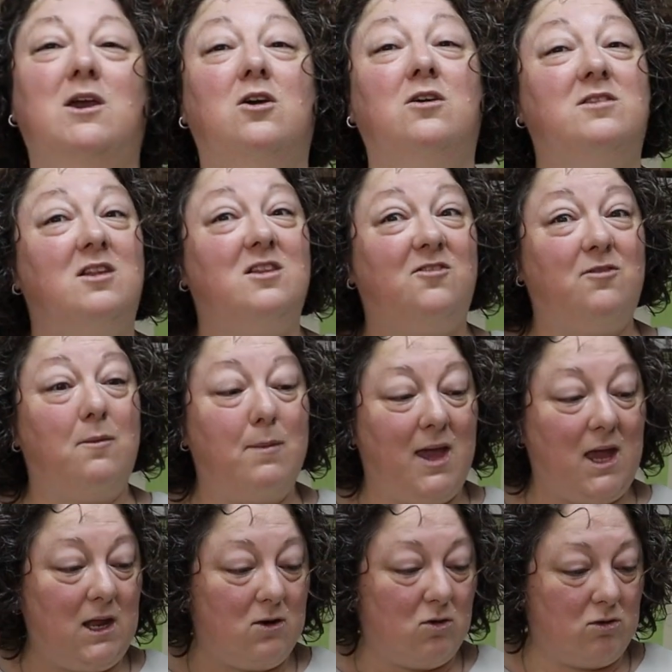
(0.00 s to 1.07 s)
because it's for
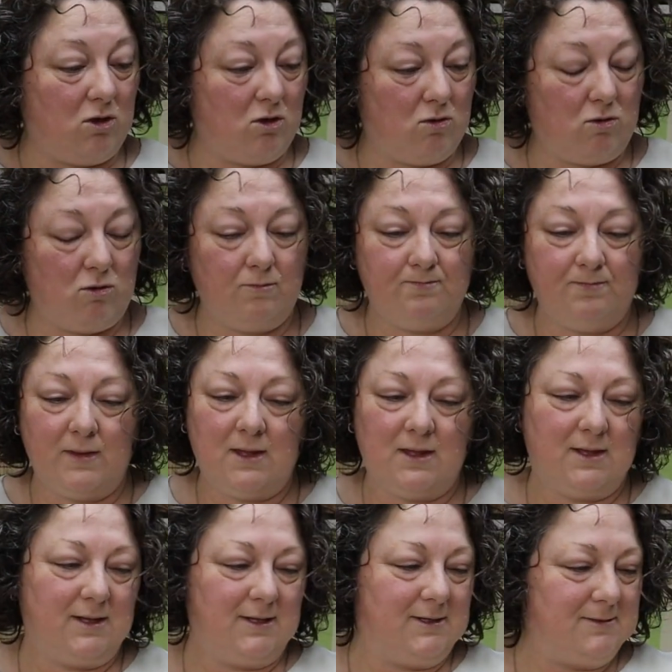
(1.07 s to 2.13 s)
me, not you.
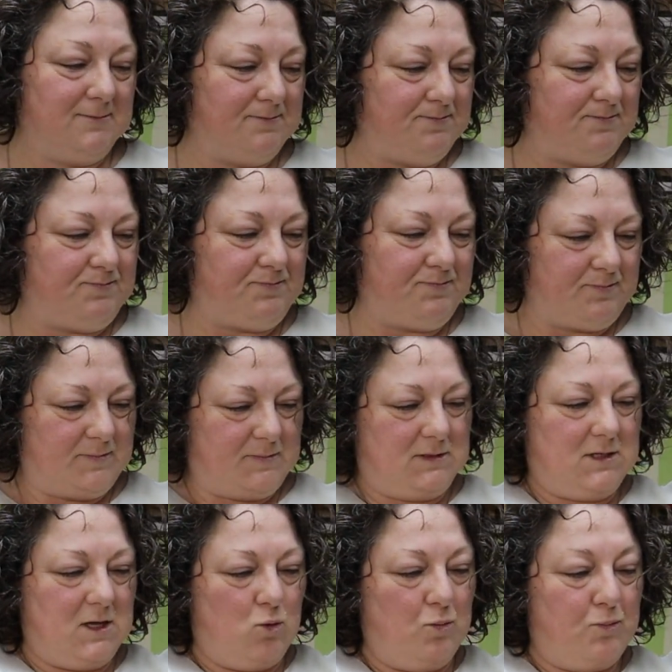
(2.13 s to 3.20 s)

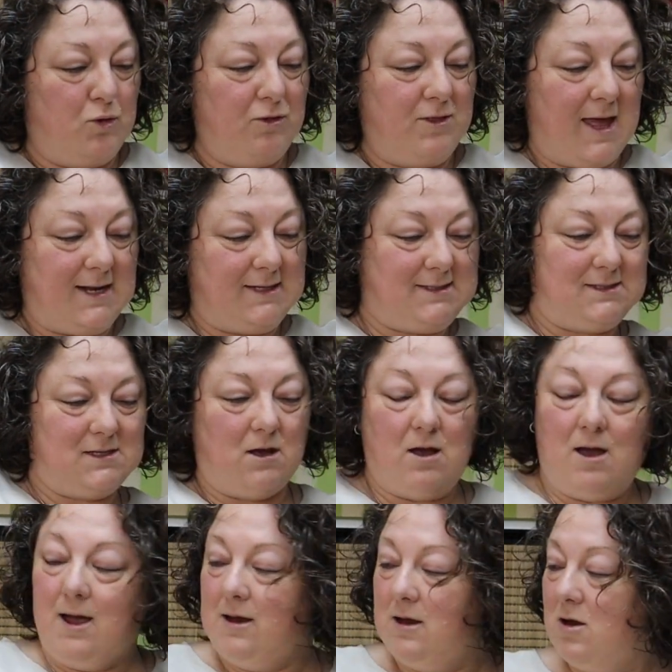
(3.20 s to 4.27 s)
So we'll put that
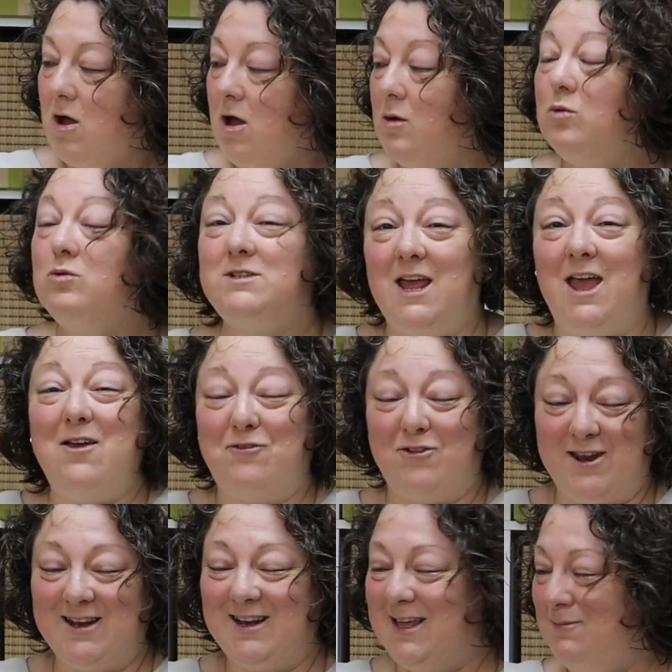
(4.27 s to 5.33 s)
aside, and I will
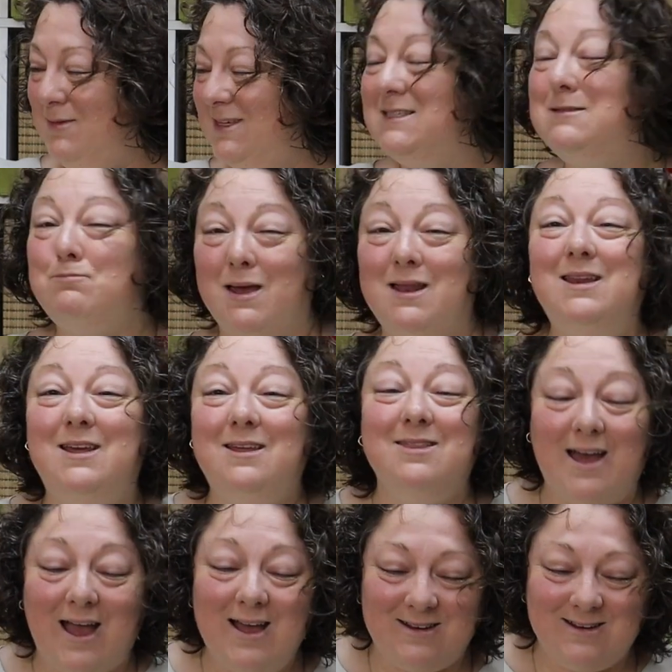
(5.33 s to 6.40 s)
definitely be
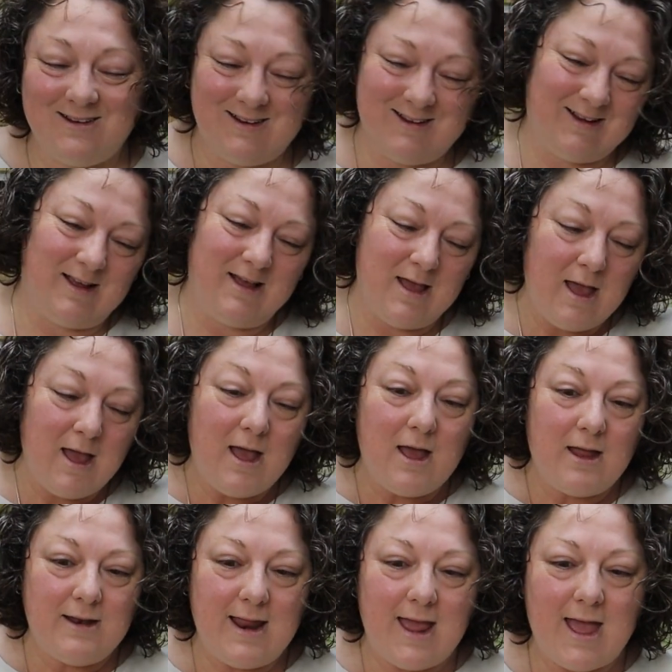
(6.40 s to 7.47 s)
spending that.
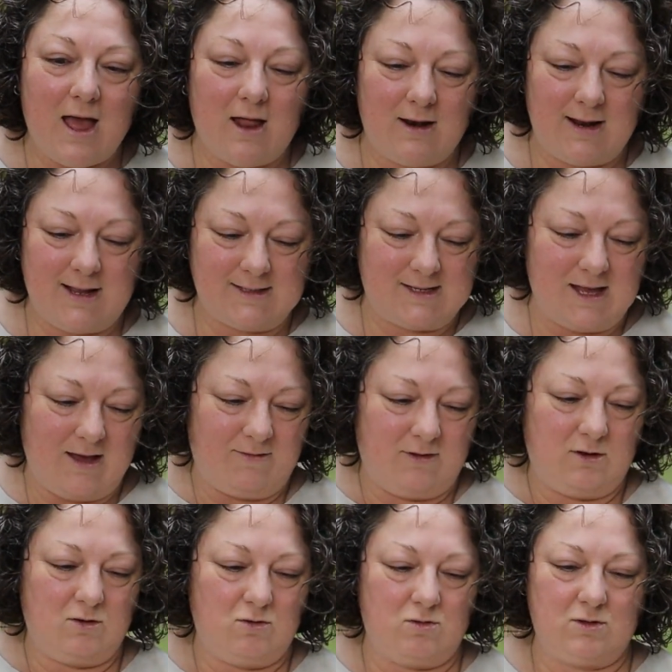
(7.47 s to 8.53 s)
Now let's have
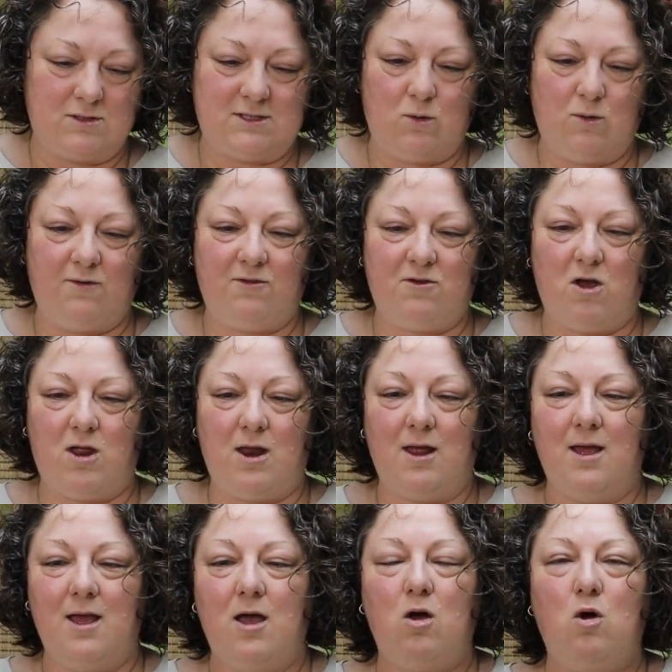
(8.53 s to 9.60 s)
a look. So we've
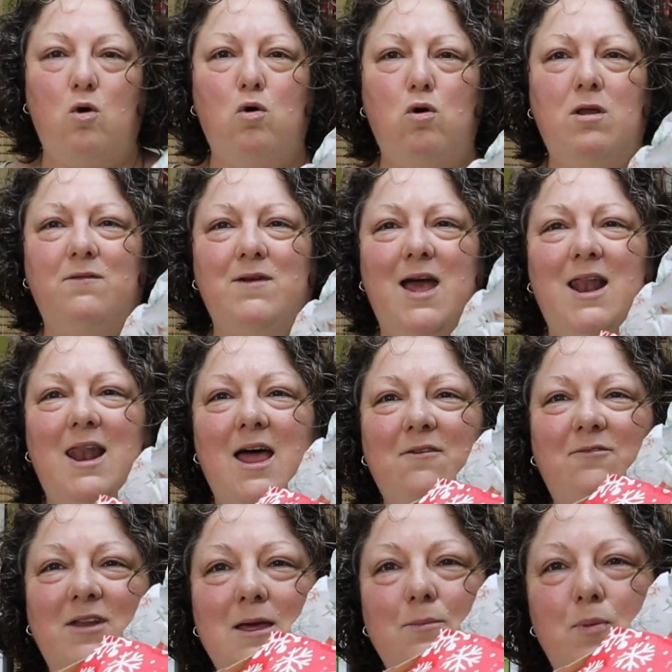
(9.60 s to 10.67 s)
got all of our
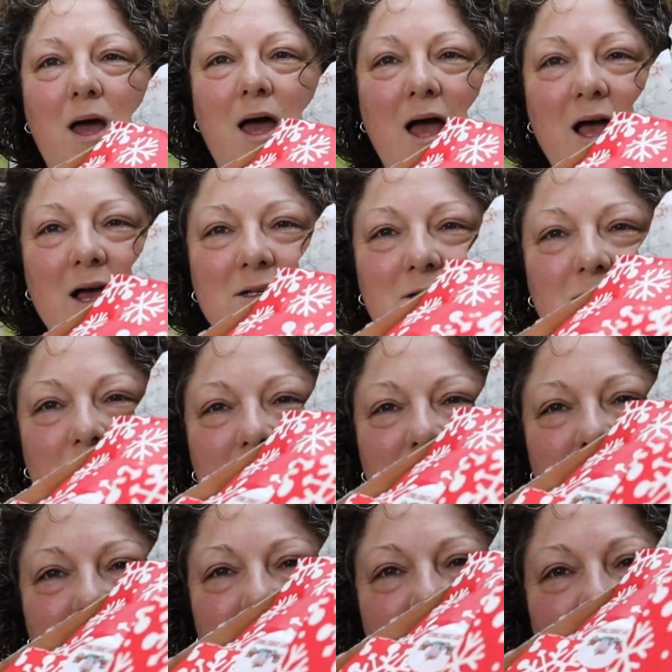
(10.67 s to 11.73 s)
lovely
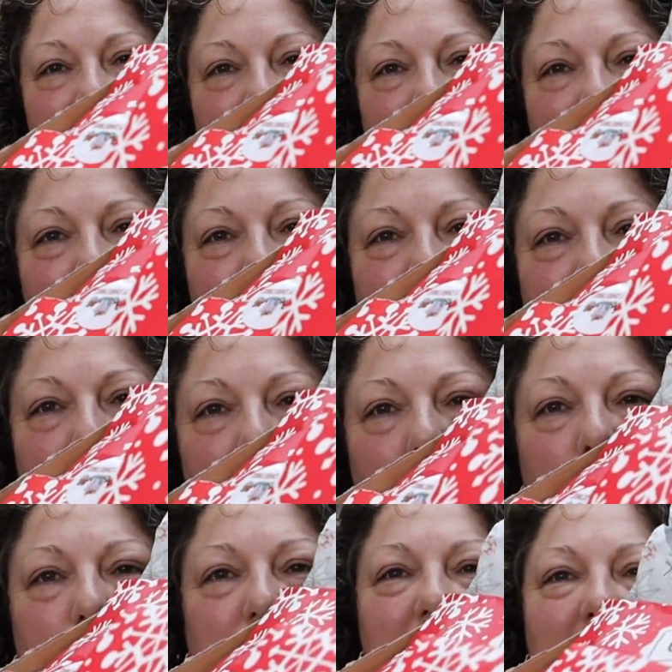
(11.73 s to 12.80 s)
parcels in there,
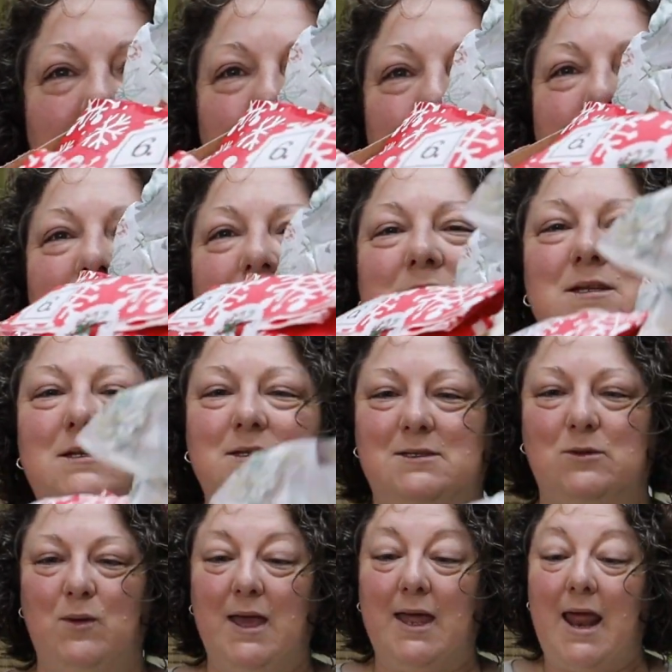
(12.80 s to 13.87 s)
all numbered.
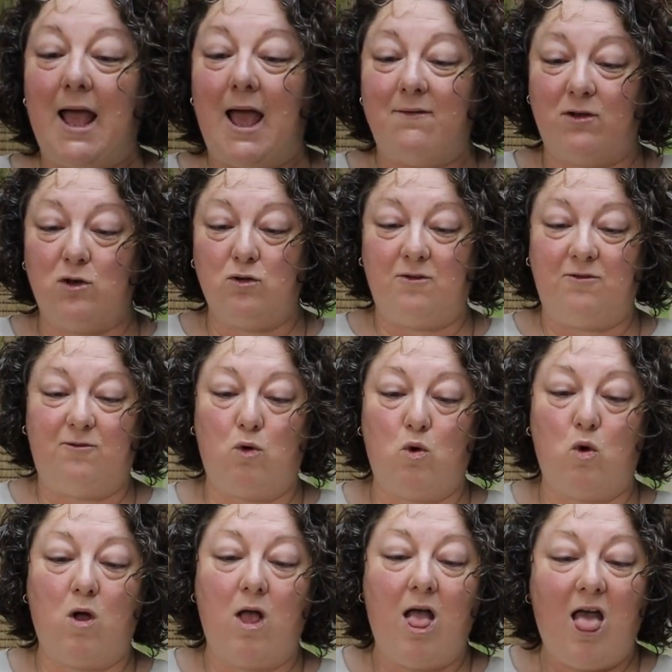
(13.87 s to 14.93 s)
So we're going to have a look
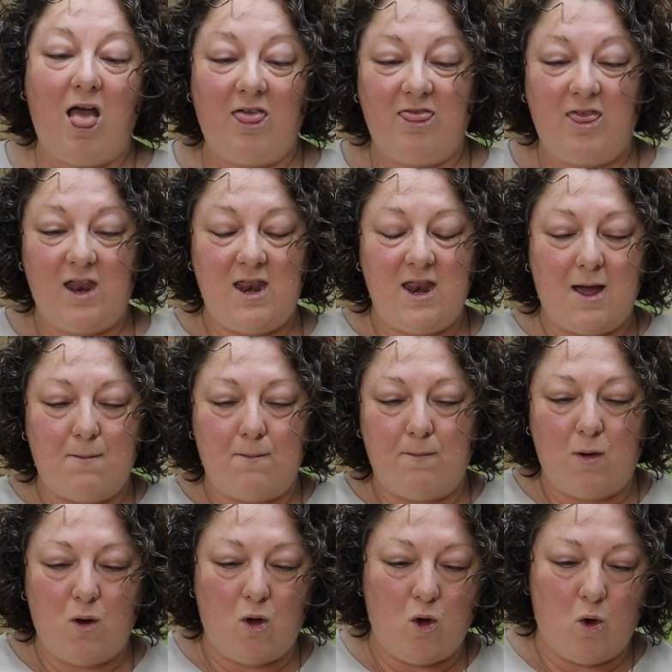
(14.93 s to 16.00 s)
for the
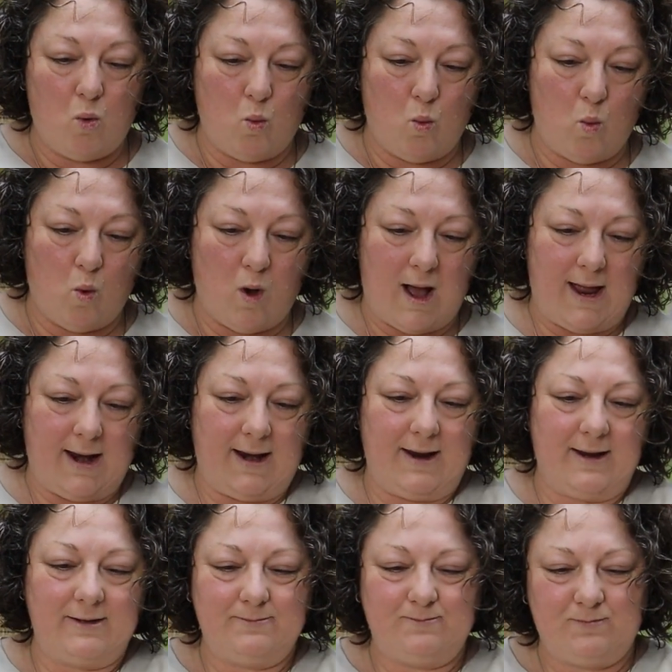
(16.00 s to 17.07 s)
number 1.
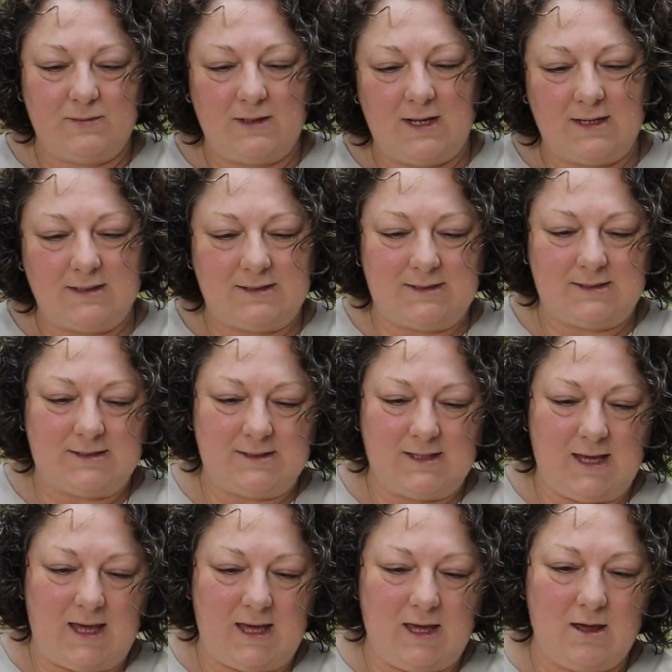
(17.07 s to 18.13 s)
Let's
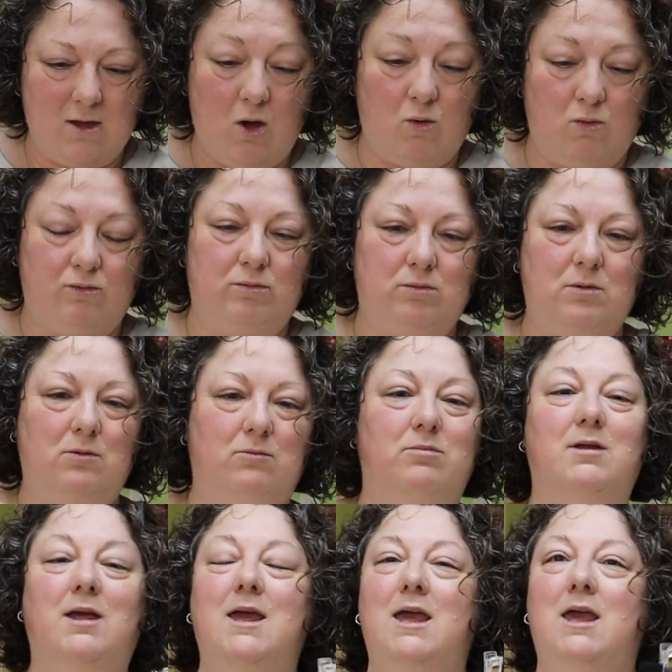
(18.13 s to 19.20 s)
see. Oh,
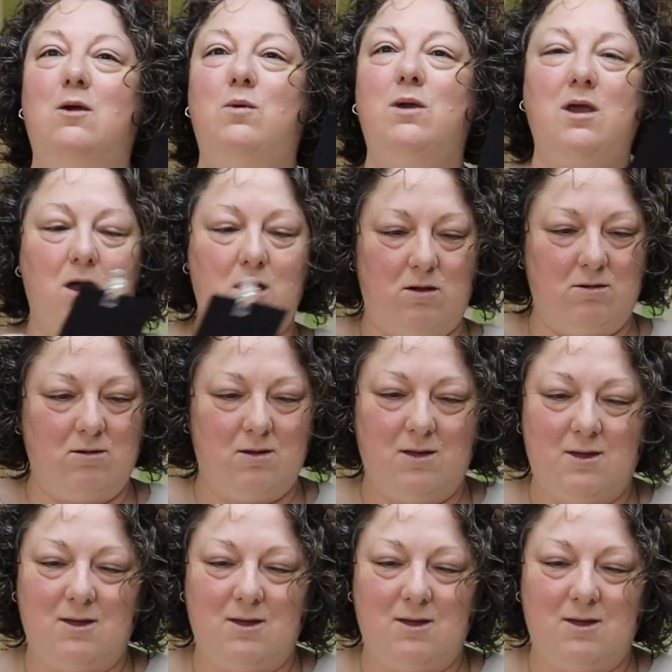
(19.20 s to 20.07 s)
here we go.